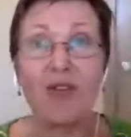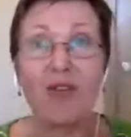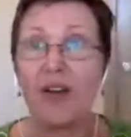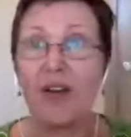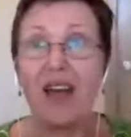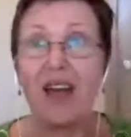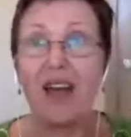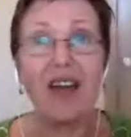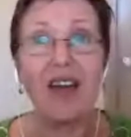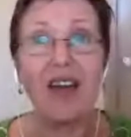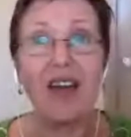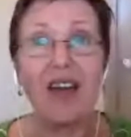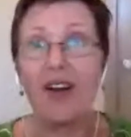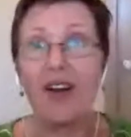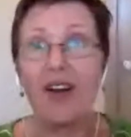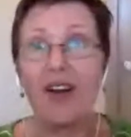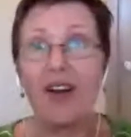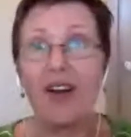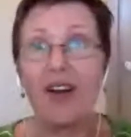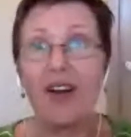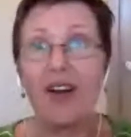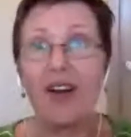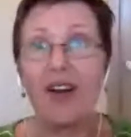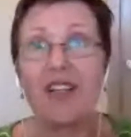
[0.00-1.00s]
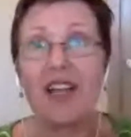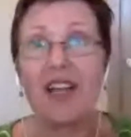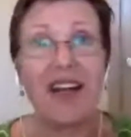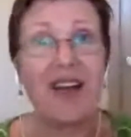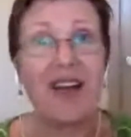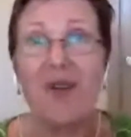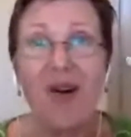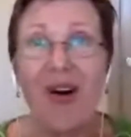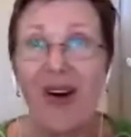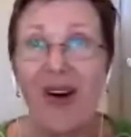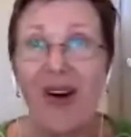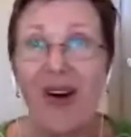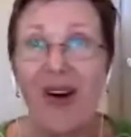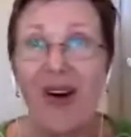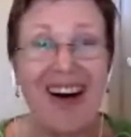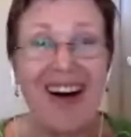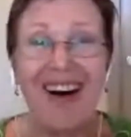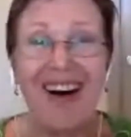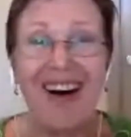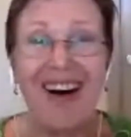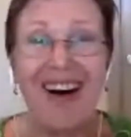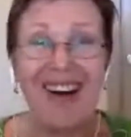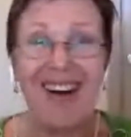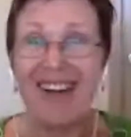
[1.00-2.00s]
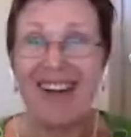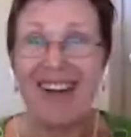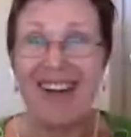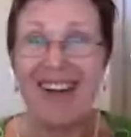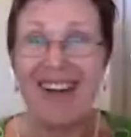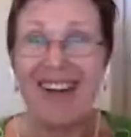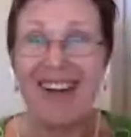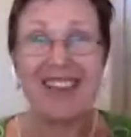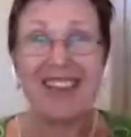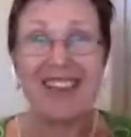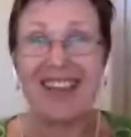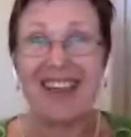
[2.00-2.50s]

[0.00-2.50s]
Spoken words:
Exactly. And I have 3 and I don't want any more.